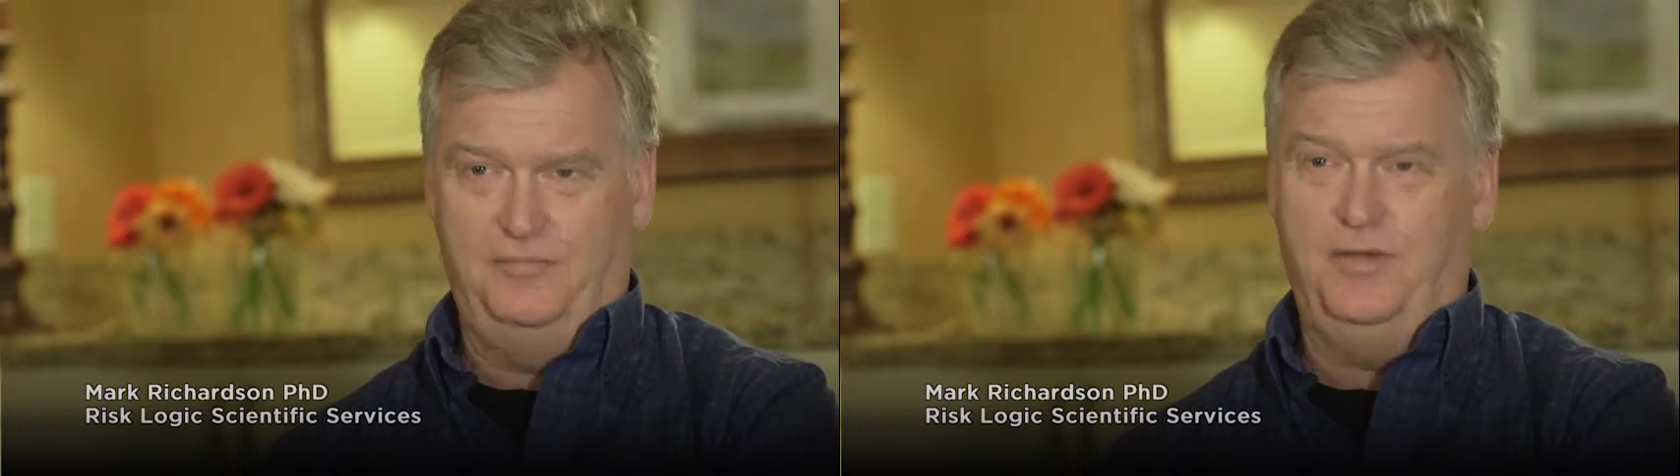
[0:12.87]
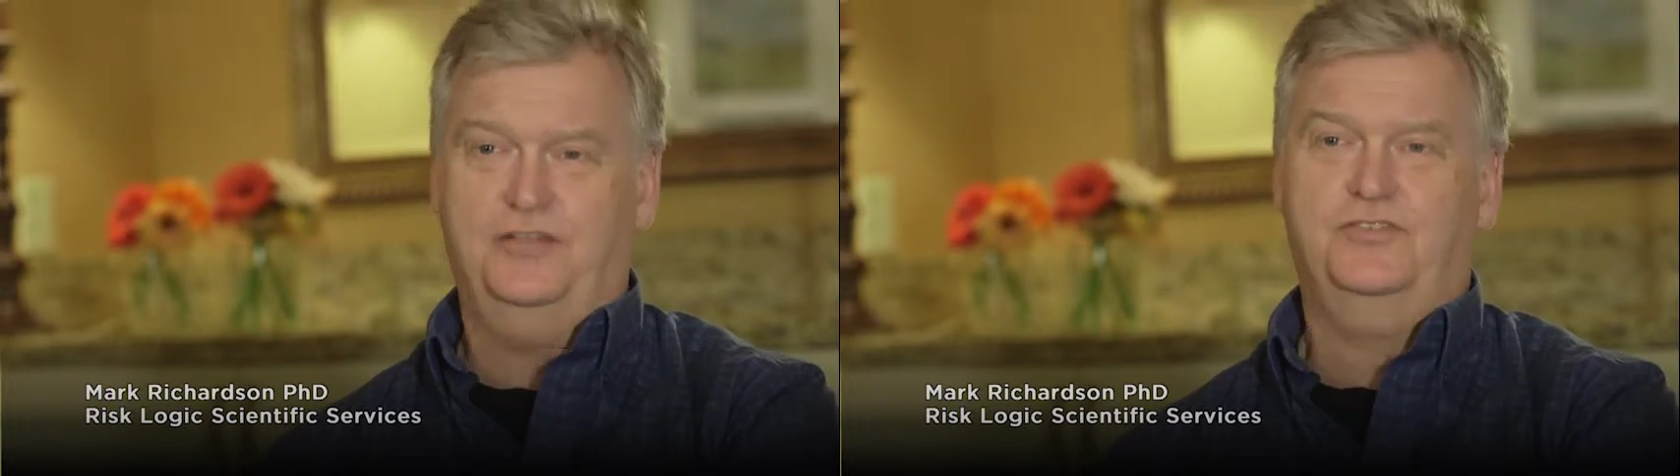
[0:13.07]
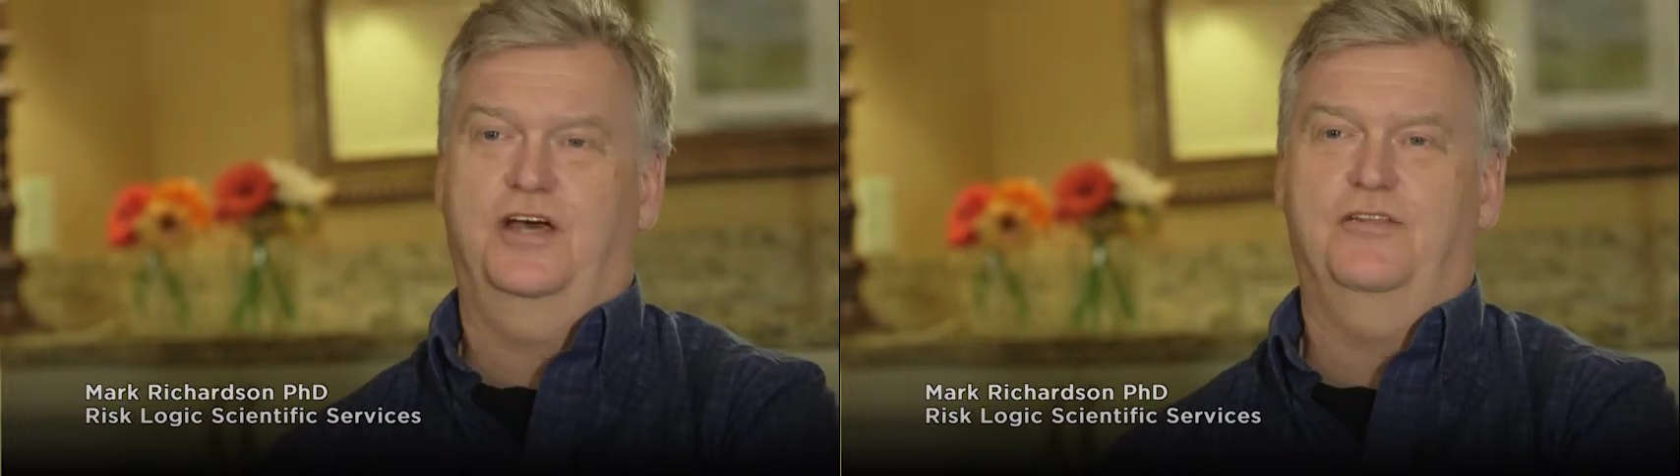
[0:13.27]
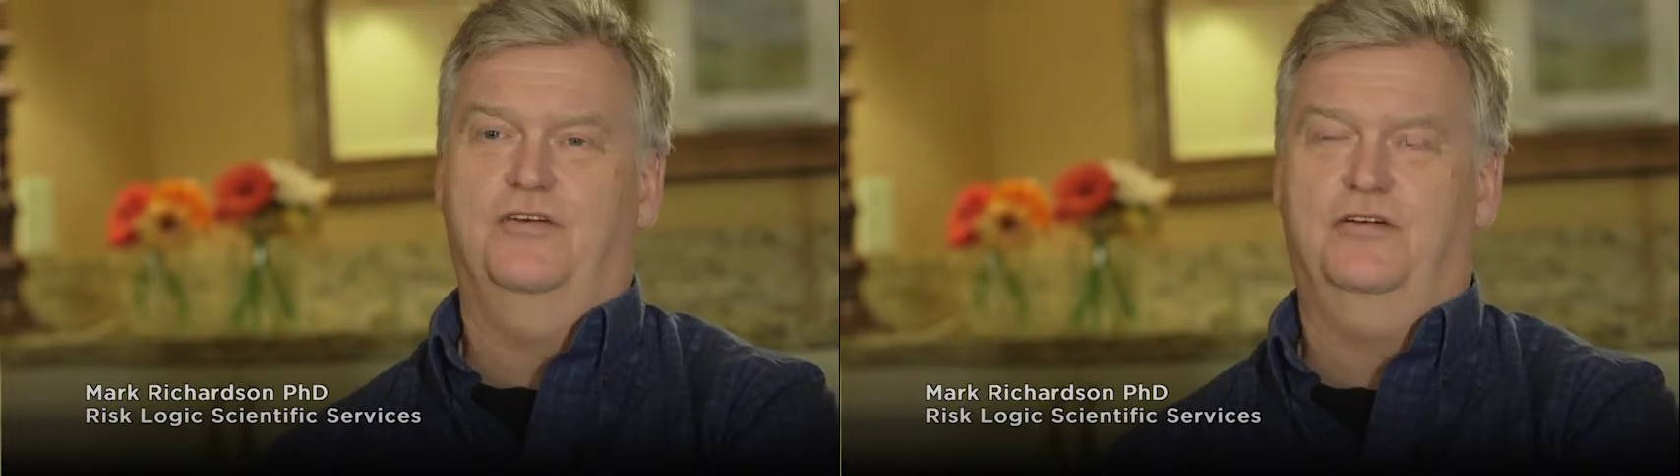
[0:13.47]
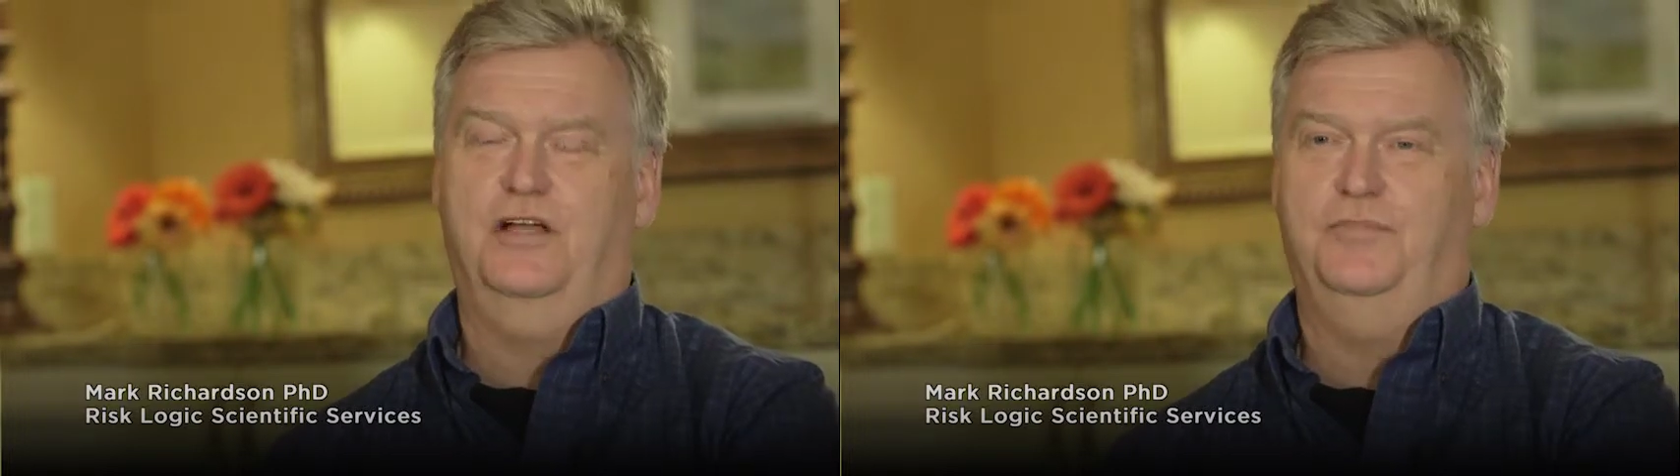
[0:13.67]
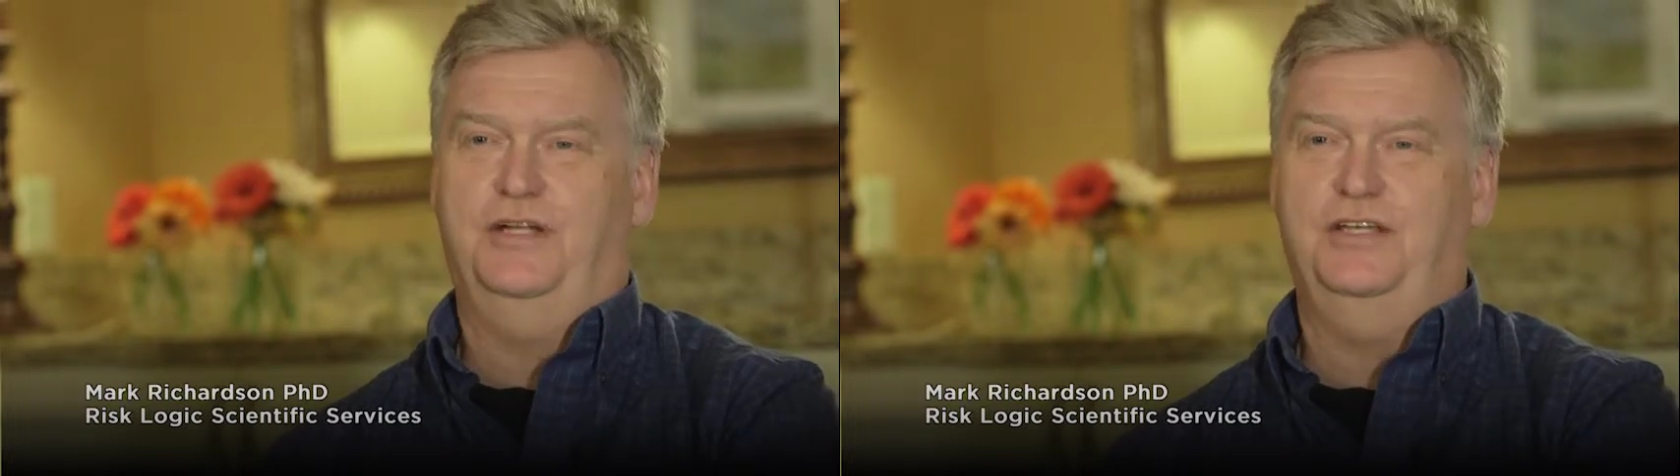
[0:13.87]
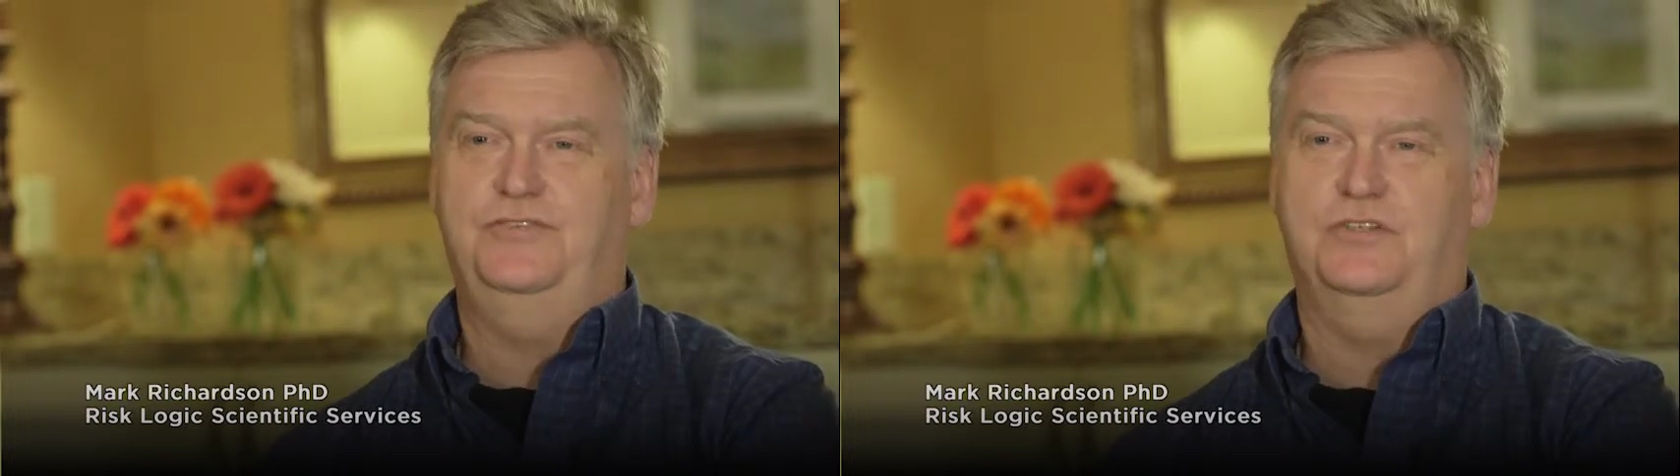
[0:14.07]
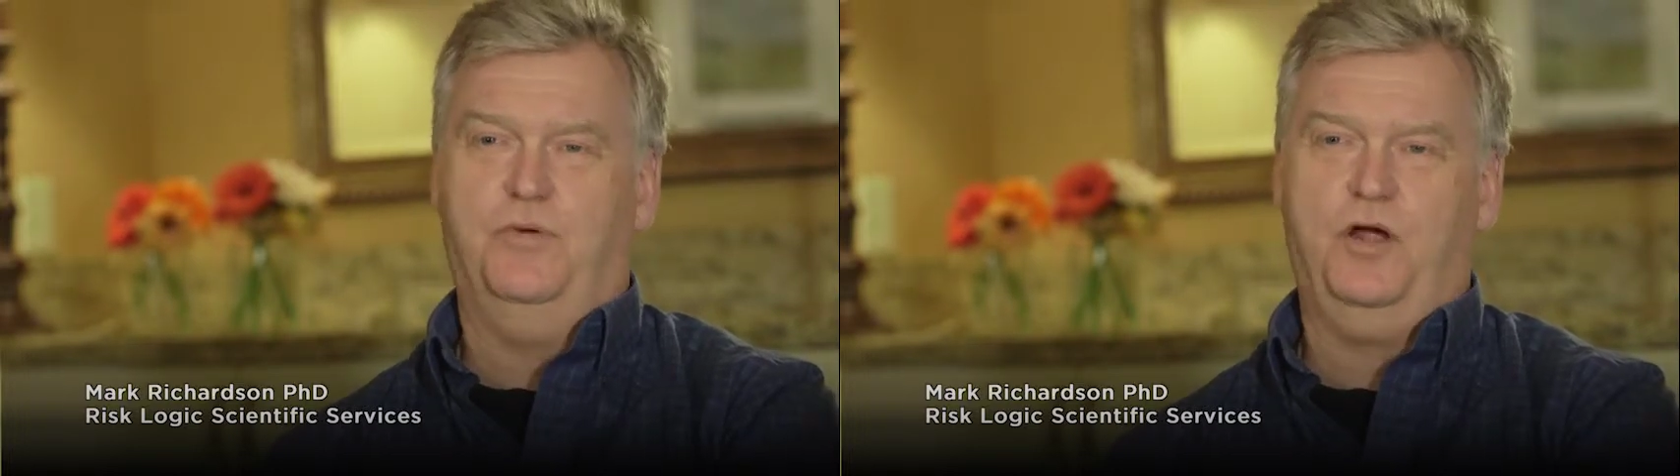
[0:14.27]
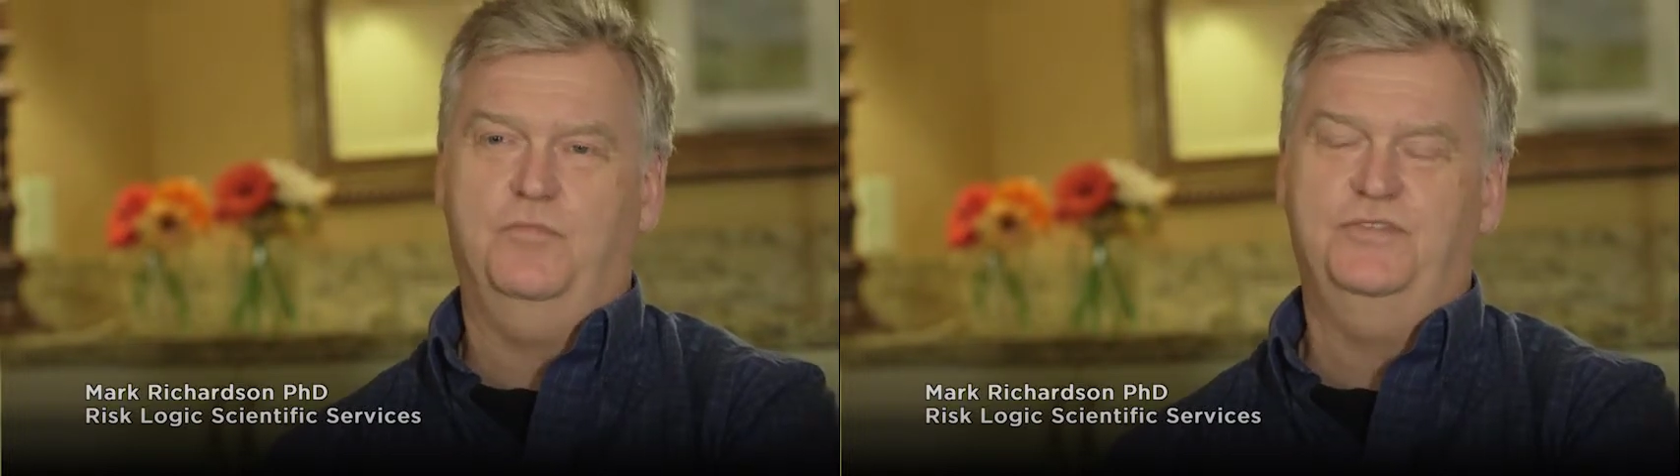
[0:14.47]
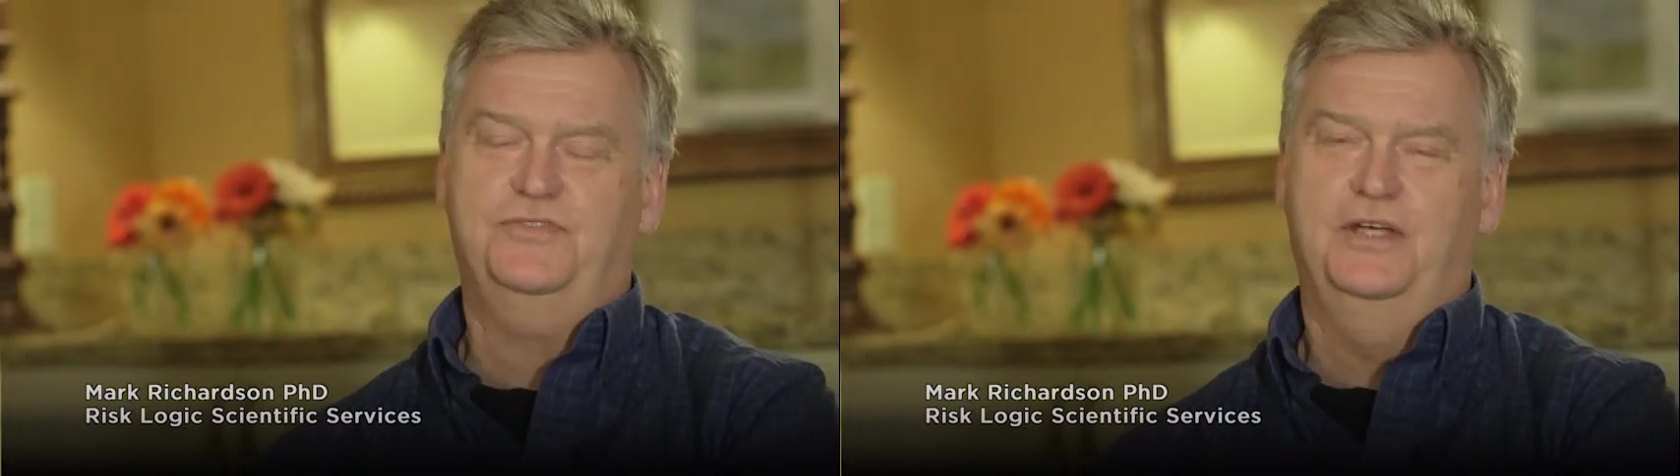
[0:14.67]
amongst other companies and
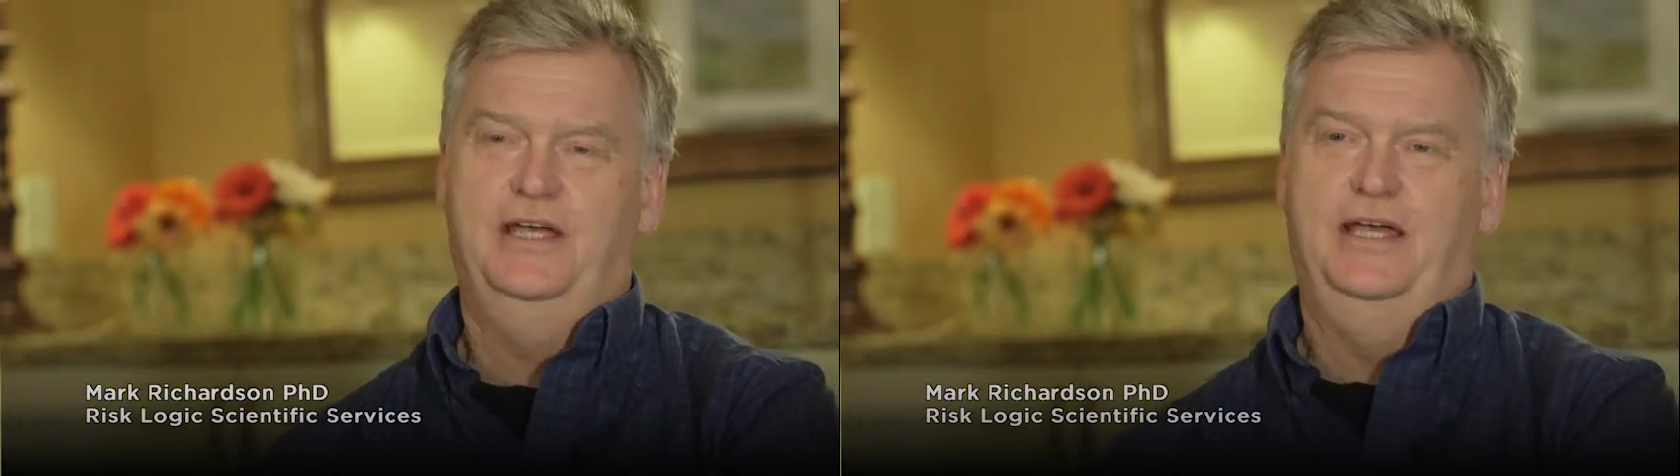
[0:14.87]
departments.